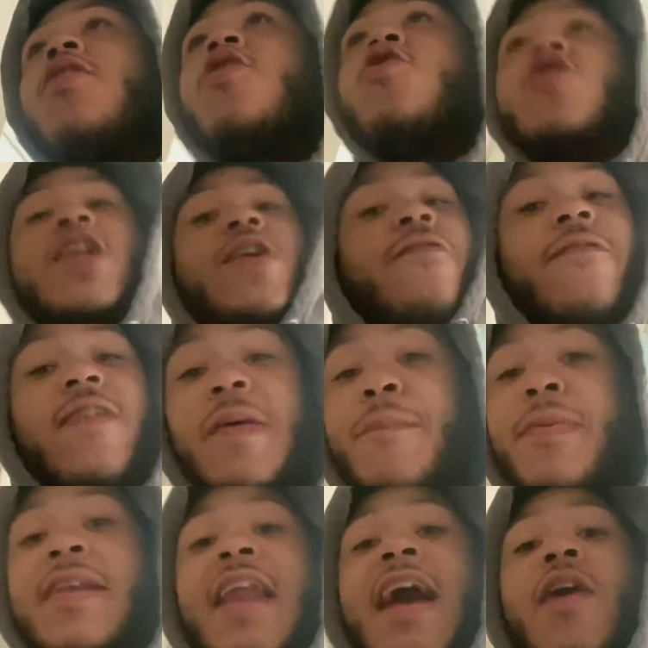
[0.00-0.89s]
She
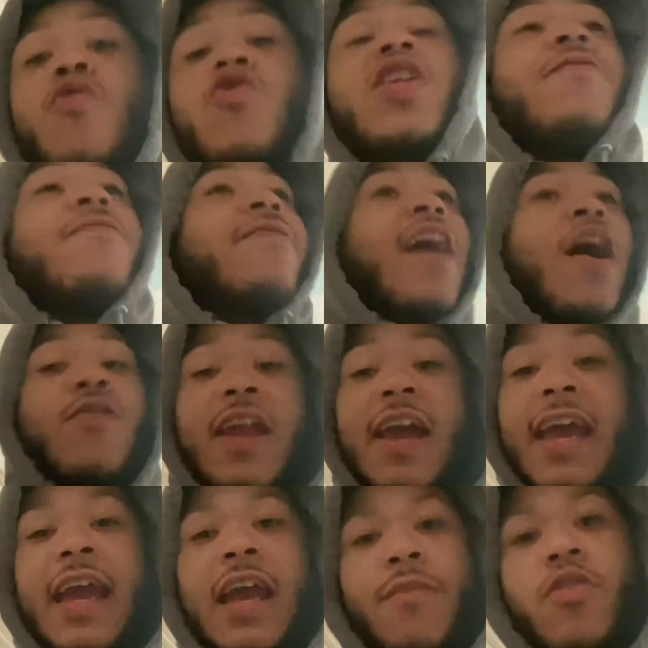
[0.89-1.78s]
flipping out. She found
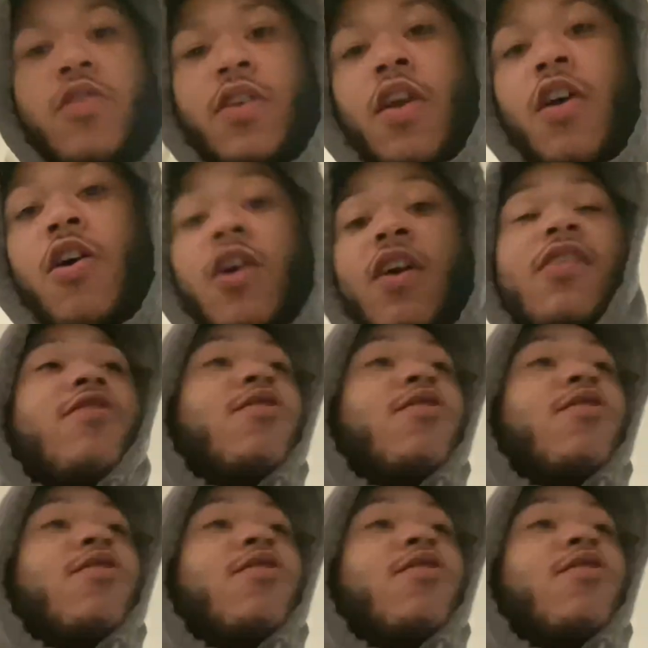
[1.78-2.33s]
the hamster, y'all.